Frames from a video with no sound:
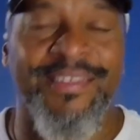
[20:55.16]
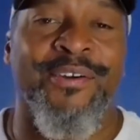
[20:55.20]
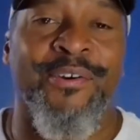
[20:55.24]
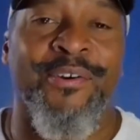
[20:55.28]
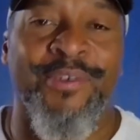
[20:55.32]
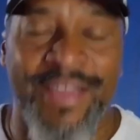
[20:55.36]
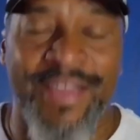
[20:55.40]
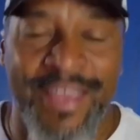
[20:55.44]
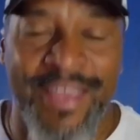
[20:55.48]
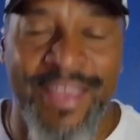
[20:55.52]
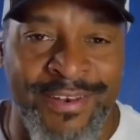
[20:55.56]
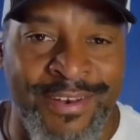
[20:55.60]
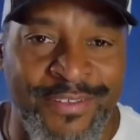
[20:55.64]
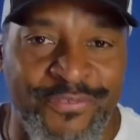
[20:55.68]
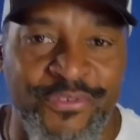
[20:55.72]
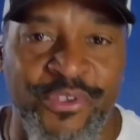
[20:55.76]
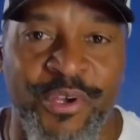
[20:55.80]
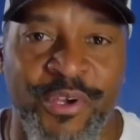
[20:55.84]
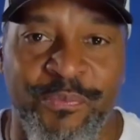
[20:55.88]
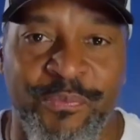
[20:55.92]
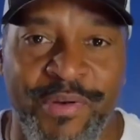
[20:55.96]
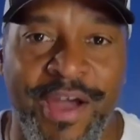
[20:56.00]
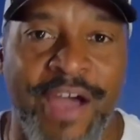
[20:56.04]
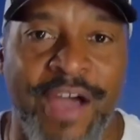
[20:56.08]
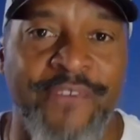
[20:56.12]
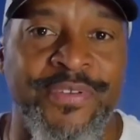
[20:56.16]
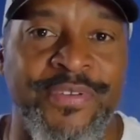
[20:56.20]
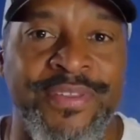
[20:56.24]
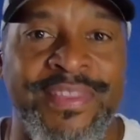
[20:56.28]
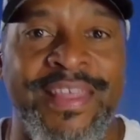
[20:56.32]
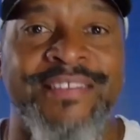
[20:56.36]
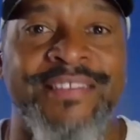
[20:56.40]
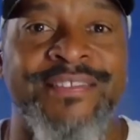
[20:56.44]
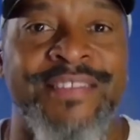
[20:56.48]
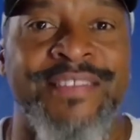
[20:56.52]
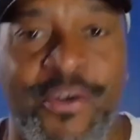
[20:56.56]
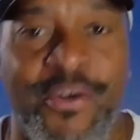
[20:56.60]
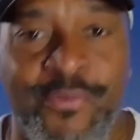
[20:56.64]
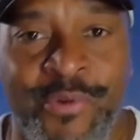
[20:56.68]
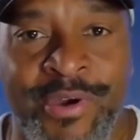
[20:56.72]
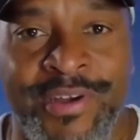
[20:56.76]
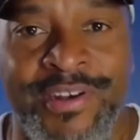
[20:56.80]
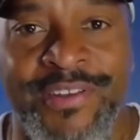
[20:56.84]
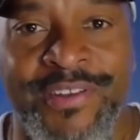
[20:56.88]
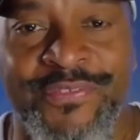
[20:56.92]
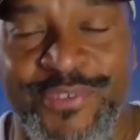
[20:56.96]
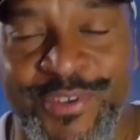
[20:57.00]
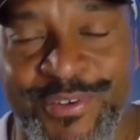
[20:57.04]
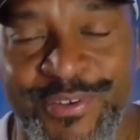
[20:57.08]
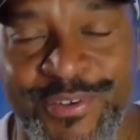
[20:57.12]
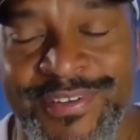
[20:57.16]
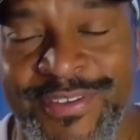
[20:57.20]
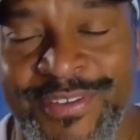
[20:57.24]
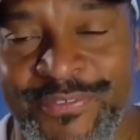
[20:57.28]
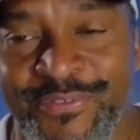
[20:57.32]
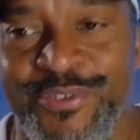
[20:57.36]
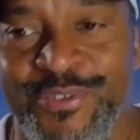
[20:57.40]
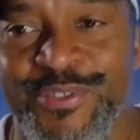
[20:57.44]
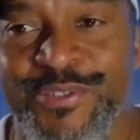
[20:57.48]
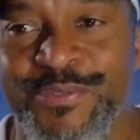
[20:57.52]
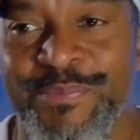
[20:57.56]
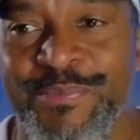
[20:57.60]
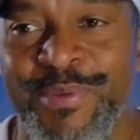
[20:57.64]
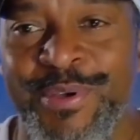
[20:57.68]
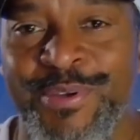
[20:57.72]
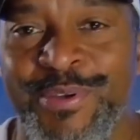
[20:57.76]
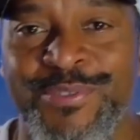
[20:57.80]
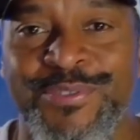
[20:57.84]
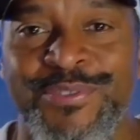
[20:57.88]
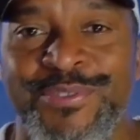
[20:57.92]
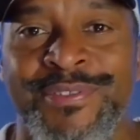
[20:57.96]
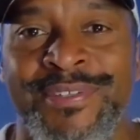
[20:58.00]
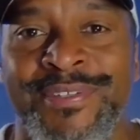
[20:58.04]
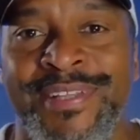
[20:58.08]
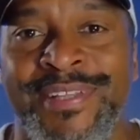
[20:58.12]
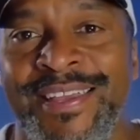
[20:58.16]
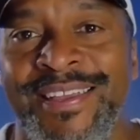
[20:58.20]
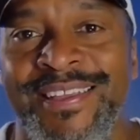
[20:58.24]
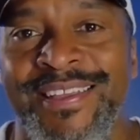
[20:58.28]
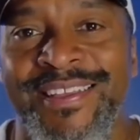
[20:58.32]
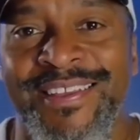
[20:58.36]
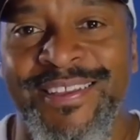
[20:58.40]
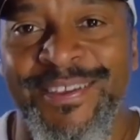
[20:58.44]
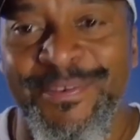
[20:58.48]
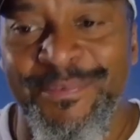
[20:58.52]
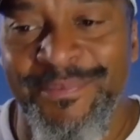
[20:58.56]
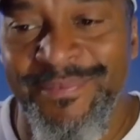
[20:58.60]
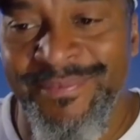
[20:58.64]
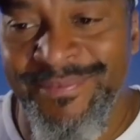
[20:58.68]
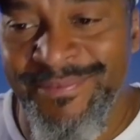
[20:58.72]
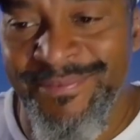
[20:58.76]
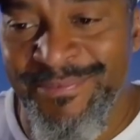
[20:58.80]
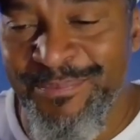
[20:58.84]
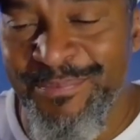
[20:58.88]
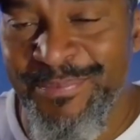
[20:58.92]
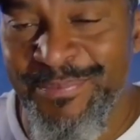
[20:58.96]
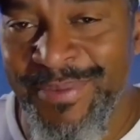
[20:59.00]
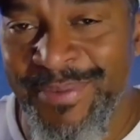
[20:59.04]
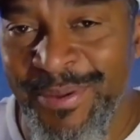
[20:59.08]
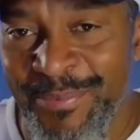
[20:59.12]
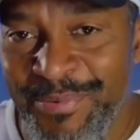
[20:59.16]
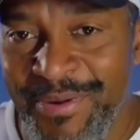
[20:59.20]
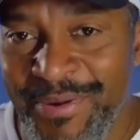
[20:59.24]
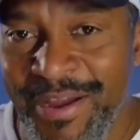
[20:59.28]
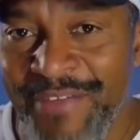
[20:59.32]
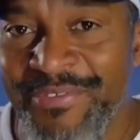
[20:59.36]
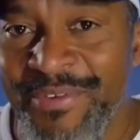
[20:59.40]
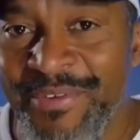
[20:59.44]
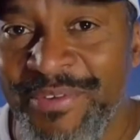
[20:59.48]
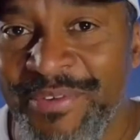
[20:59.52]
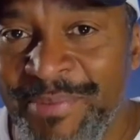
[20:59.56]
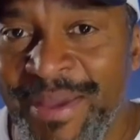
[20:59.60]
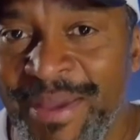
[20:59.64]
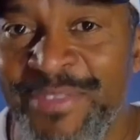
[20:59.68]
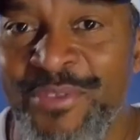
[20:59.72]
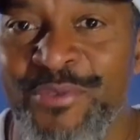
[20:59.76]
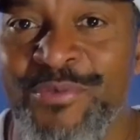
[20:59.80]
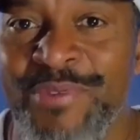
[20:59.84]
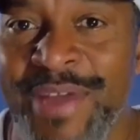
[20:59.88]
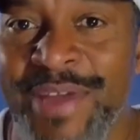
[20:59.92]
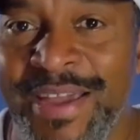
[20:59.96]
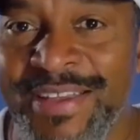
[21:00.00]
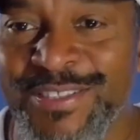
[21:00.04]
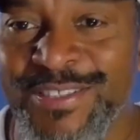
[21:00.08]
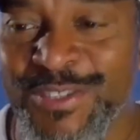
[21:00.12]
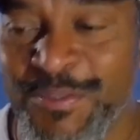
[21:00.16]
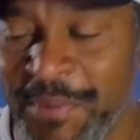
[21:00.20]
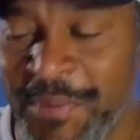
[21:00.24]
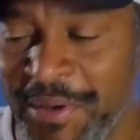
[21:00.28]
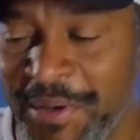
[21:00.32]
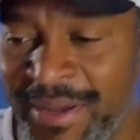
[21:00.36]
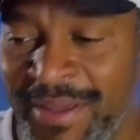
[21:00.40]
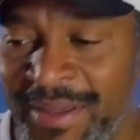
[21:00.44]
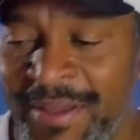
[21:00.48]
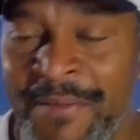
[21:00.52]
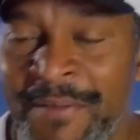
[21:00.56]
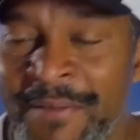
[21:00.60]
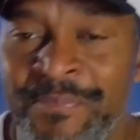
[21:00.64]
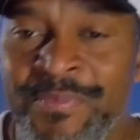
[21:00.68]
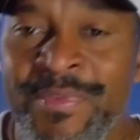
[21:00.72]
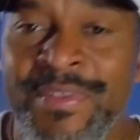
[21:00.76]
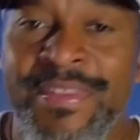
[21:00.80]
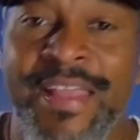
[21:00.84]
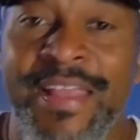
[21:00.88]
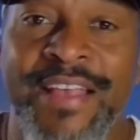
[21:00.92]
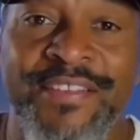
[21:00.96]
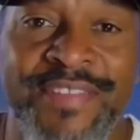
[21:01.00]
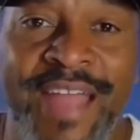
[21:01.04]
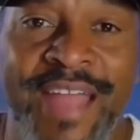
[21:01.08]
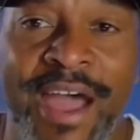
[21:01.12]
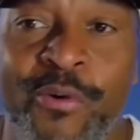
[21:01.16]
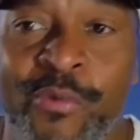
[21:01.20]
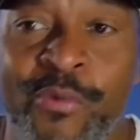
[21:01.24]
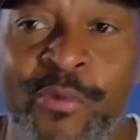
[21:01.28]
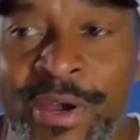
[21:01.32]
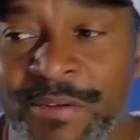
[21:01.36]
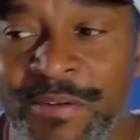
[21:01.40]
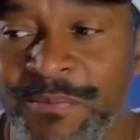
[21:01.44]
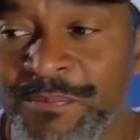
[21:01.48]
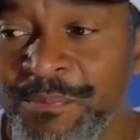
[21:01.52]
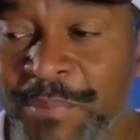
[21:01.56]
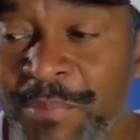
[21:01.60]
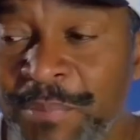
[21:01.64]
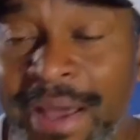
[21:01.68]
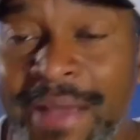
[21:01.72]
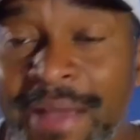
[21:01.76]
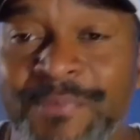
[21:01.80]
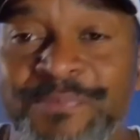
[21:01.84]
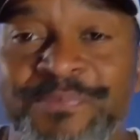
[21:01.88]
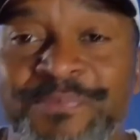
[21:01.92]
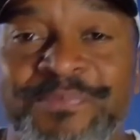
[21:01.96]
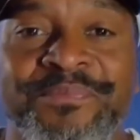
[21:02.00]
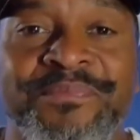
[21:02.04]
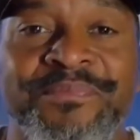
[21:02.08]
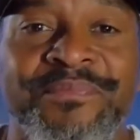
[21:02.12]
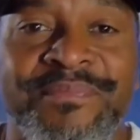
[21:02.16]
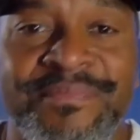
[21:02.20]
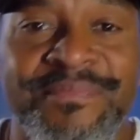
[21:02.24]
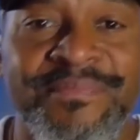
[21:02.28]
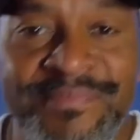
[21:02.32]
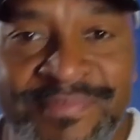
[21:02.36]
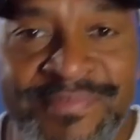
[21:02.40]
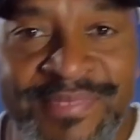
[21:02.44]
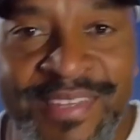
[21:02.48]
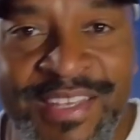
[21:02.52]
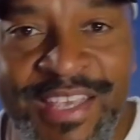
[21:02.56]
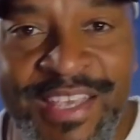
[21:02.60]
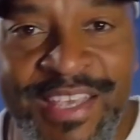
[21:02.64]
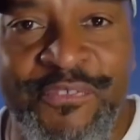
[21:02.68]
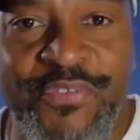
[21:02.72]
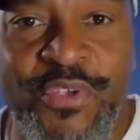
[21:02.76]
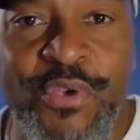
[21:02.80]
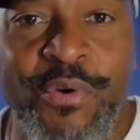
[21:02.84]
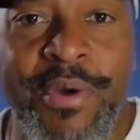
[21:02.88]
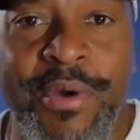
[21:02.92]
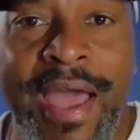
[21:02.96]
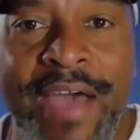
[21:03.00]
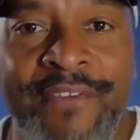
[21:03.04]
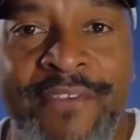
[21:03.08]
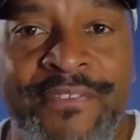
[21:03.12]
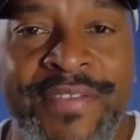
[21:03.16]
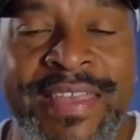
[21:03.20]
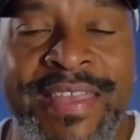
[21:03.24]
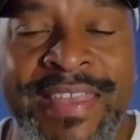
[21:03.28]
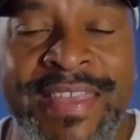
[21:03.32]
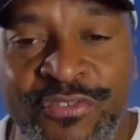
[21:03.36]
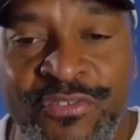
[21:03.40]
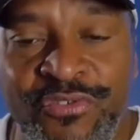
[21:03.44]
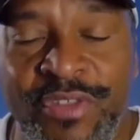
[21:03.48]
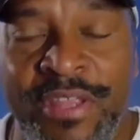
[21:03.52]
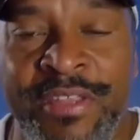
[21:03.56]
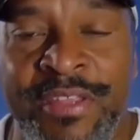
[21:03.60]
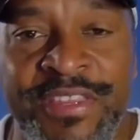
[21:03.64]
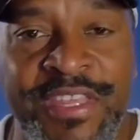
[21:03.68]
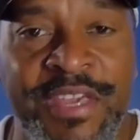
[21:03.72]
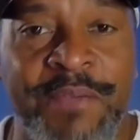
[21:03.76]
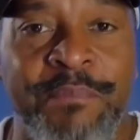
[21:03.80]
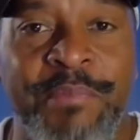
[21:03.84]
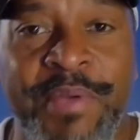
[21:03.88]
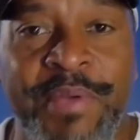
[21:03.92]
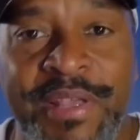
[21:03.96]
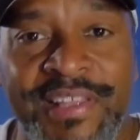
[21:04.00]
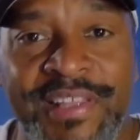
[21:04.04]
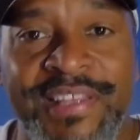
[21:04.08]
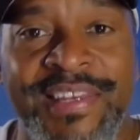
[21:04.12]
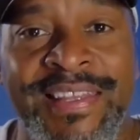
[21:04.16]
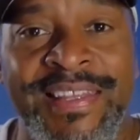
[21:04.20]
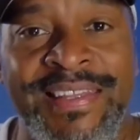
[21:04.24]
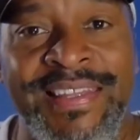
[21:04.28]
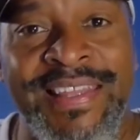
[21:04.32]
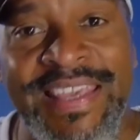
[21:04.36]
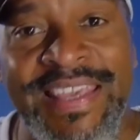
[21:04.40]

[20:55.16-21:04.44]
and if you're a prophet, that's not weird. If you're spiritually a prophet by the right spirit, that's not weird. But if you have the ability to